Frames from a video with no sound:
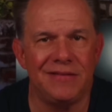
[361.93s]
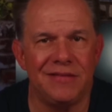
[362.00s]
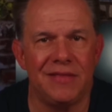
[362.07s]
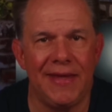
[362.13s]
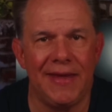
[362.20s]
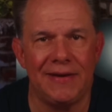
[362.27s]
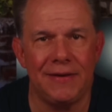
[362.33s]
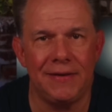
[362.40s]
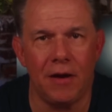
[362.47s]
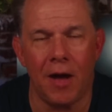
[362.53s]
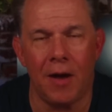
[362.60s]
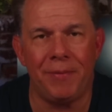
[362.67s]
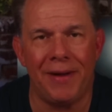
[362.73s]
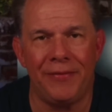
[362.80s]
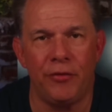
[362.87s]
landed
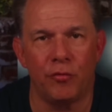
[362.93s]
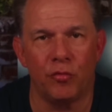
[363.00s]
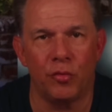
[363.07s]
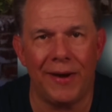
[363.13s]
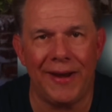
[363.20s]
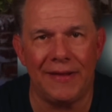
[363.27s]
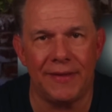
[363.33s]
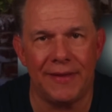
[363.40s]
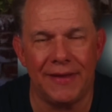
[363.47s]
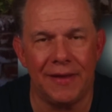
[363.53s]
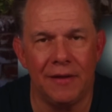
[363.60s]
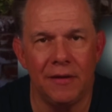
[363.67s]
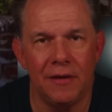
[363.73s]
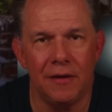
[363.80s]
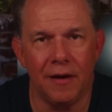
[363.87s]
up on the railing
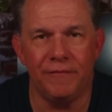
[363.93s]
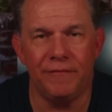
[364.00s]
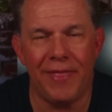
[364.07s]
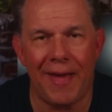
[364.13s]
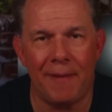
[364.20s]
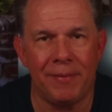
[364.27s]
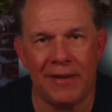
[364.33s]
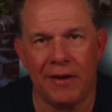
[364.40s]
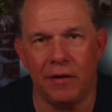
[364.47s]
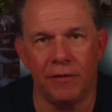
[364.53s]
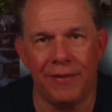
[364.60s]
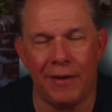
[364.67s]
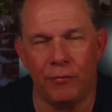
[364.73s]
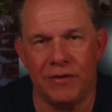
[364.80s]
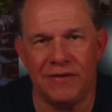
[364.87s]
of that pier
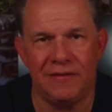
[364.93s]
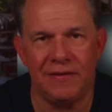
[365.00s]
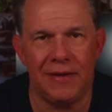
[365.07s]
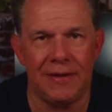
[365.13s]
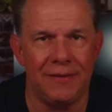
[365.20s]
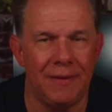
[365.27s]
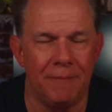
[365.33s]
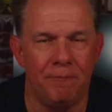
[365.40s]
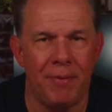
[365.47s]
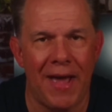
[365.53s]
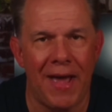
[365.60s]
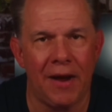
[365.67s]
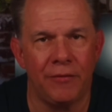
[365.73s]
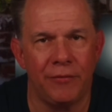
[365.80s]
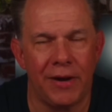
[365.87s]
that we see in the
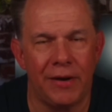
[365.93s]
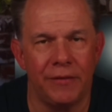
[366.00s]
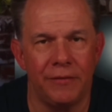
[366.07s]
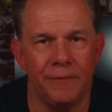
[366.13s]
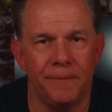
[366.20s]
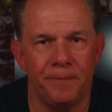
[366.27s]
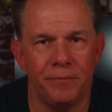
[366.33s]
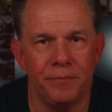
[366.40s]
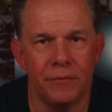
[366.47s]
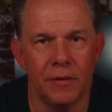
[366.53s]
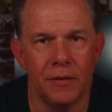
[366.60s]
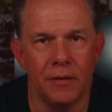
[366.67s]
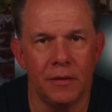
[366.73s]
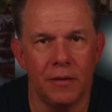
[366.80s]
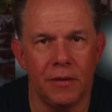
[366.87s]
background.
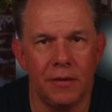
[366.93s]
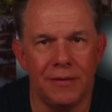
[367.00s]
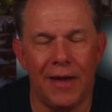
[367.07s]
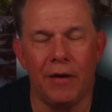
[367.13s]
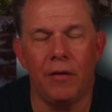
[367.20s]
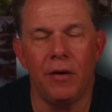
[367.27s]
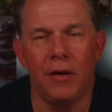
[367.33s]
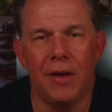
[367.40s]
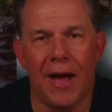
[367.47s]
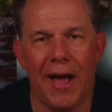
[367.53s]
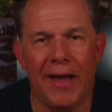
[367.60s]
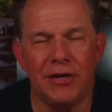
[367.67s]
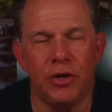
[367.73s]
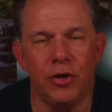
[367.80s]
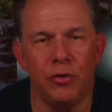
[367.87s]
Now,
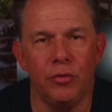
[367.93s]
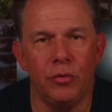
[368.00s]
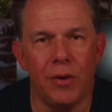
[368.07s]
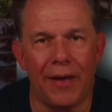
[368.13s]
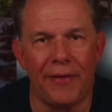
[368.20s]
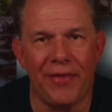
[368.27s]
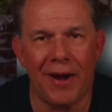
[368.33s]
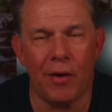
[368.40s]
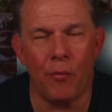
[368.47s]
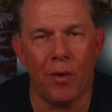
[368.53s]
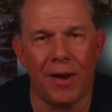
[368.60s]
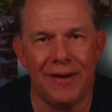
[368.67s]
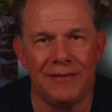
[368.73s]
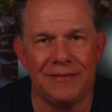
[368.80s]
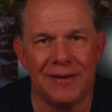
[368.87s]
I knew that I
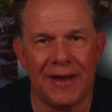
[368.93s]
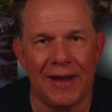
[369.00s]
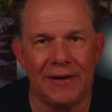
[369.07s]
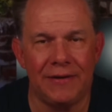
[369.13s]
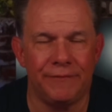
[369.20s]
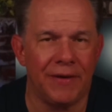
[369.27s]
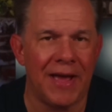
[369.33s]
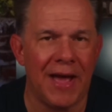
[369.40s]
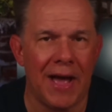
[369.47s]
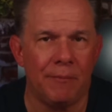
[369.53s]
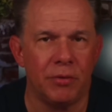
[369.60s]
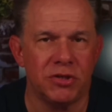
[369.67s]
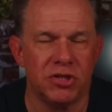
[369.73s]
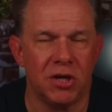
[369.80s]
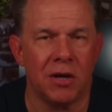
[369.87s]
wanted to kind of
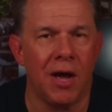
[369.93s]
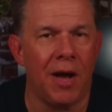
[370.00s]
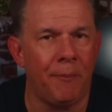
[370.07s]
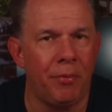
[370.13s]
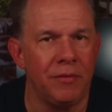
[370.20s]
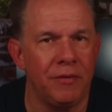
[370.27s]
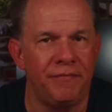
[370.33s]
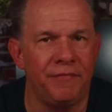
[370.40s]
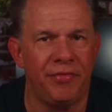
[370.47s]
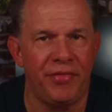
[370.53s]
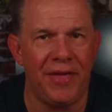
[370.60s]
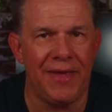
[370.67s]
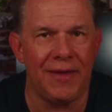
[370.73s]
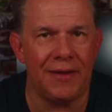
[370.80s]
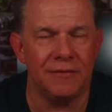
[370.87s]
accomplish a couple of
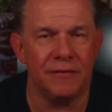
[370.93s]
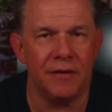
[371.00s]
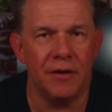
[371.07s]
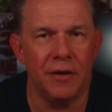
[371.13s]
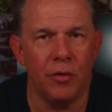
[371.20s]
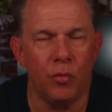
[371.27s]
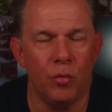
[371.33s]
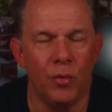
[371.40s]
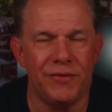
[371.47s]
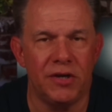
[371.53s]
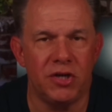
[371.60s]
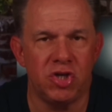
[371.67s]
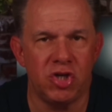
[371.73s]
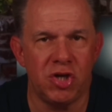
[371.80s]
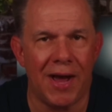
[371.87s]
things with
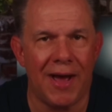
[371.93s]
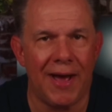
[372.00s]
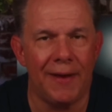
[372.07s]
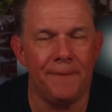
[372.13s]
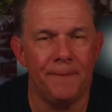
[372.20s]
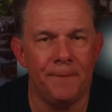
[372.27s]
this shot.